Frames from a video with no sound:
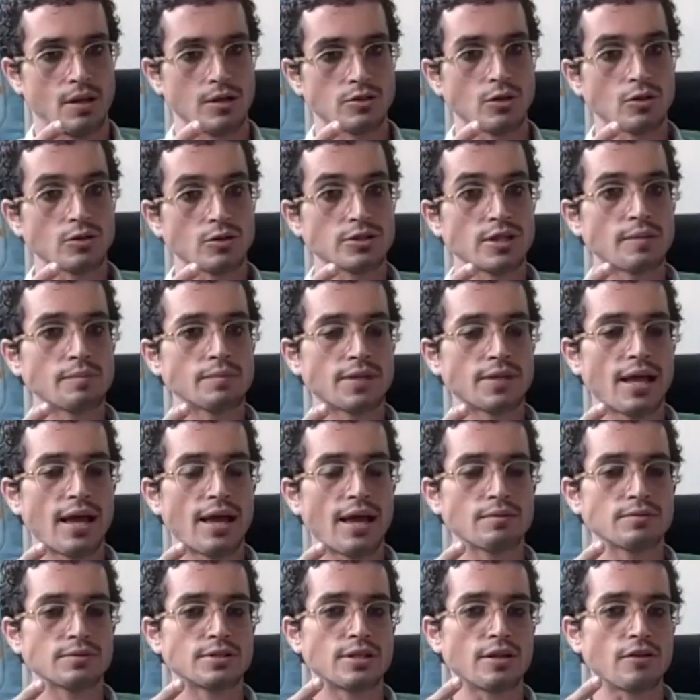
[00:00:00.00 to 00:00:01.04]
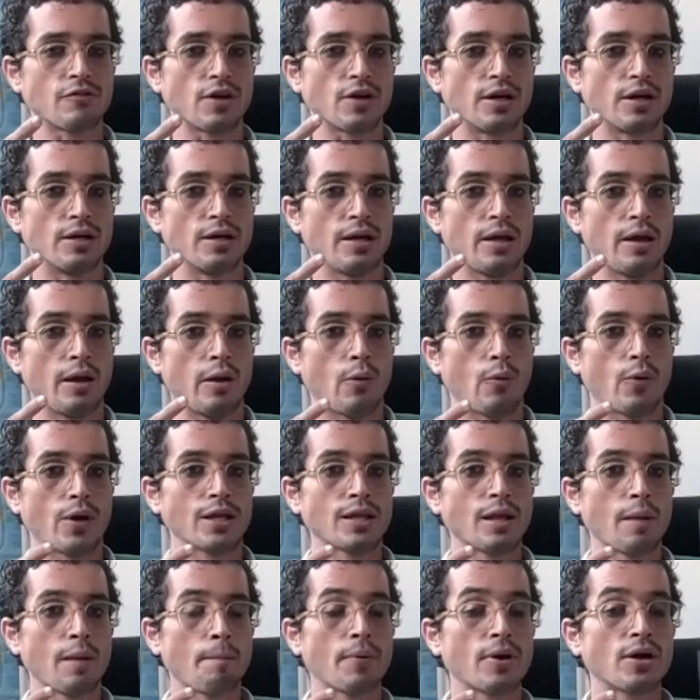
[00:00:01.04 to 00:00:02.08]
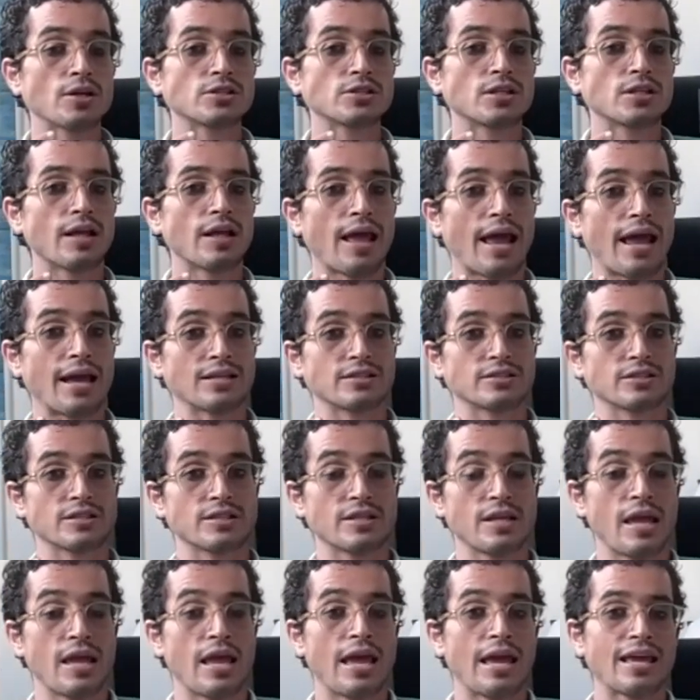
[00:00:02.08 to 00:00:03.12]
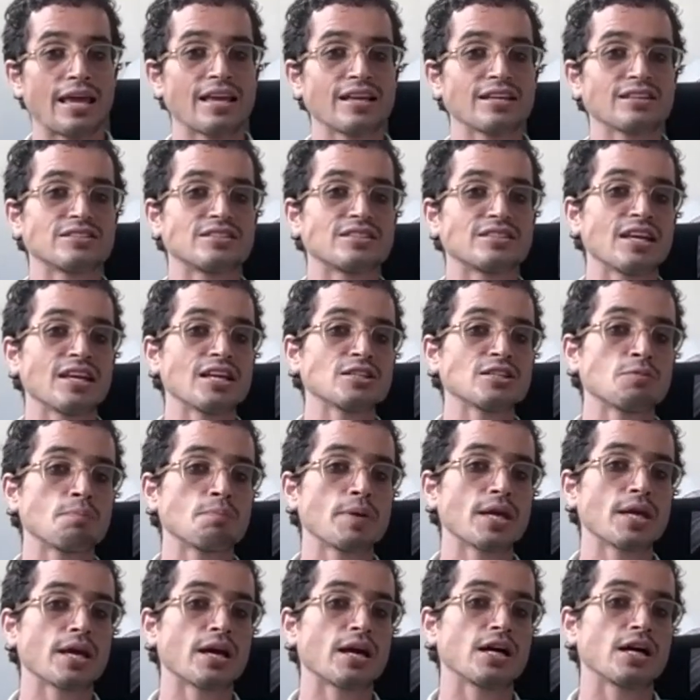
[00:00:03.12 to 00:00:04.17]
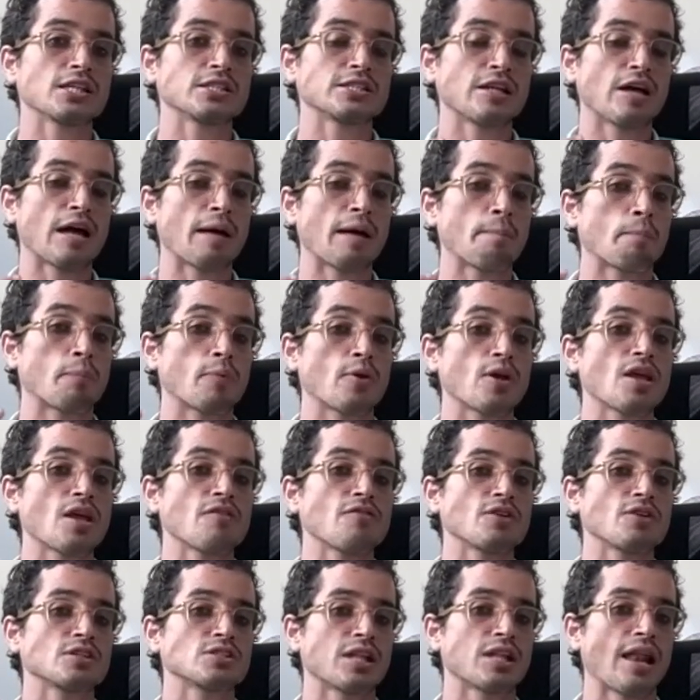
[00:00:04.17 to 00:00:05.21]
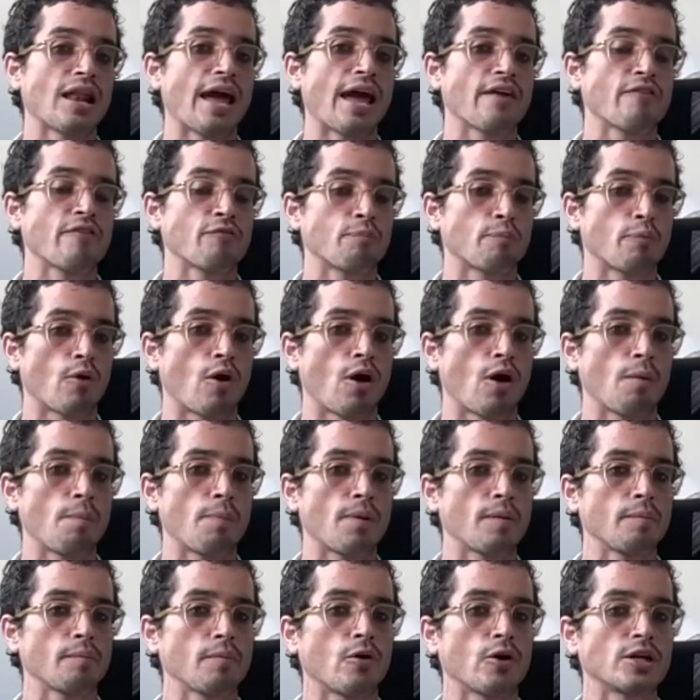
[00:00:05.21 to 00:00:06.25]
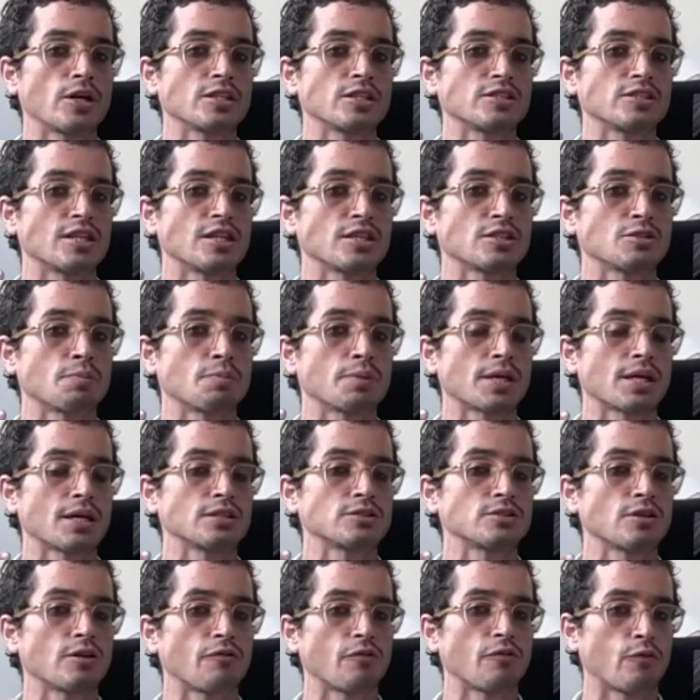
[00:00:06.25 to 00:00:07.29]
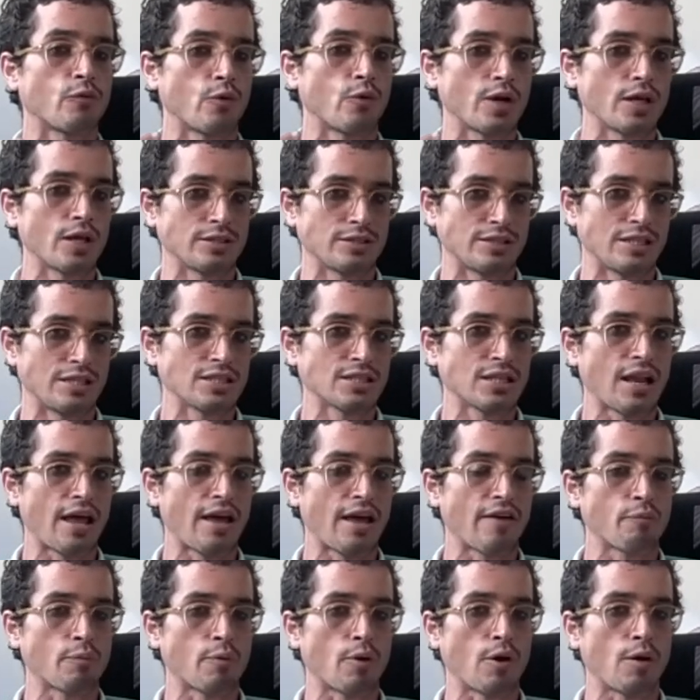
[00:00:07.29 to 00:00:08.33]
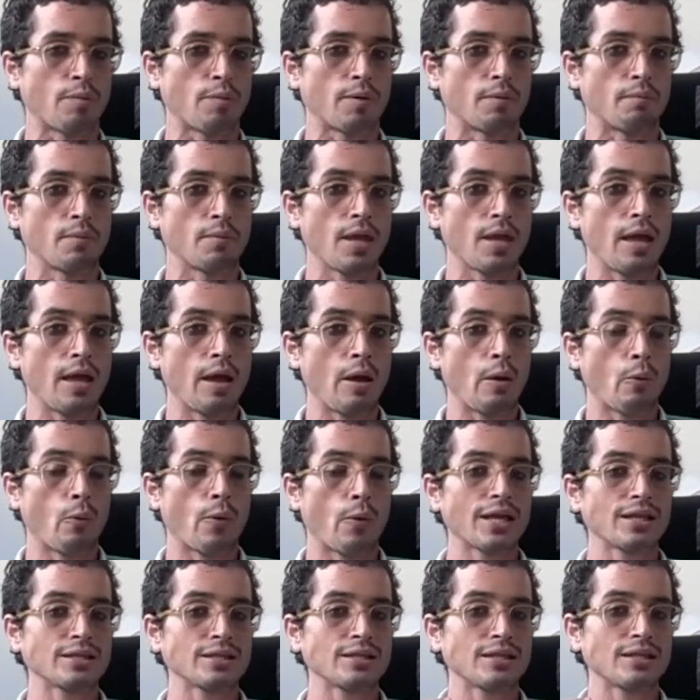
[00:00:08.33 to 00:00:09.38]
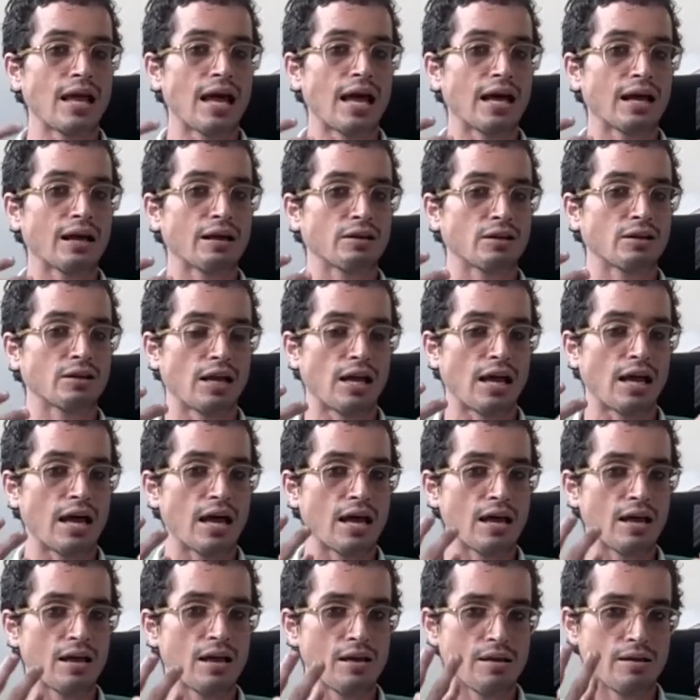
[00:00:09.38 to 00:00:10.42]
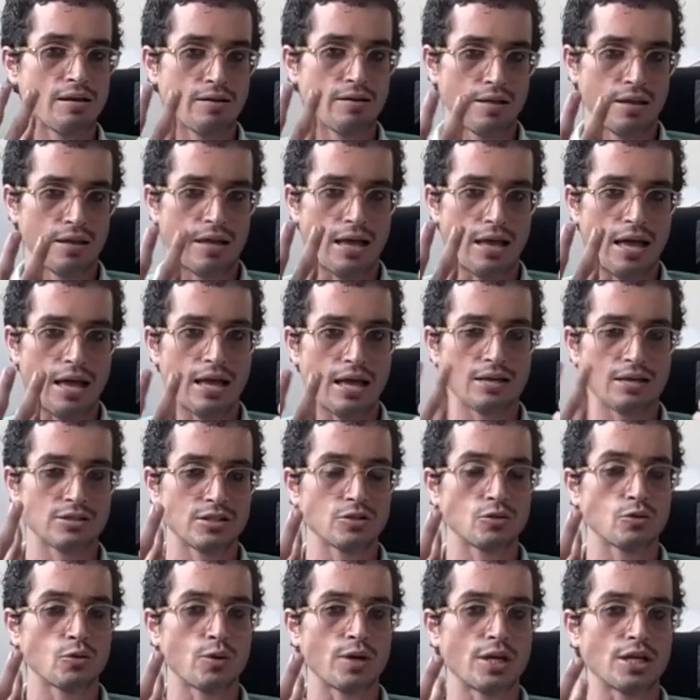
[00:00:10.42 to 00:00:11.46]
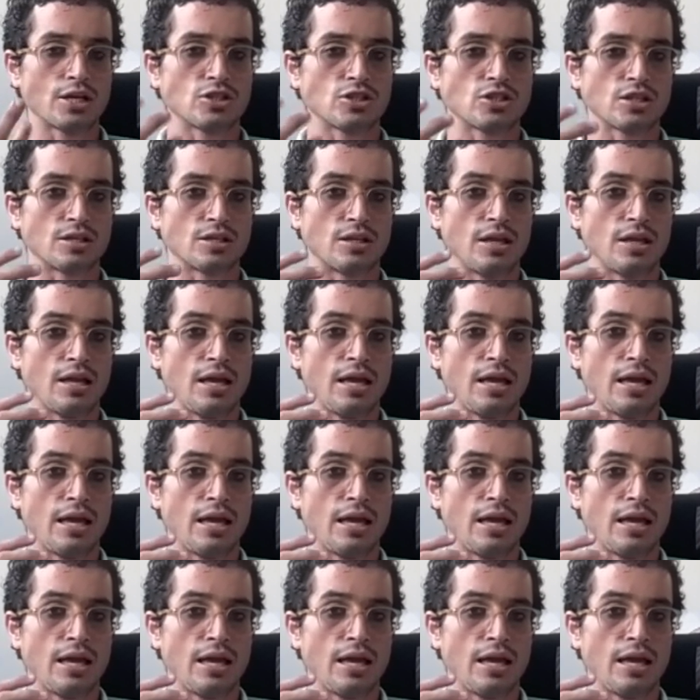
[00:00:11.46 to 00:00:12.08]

So sometimes, Divya, when a person asks, is this because a previous life problem or is this because of this life problem? When a, a, a situation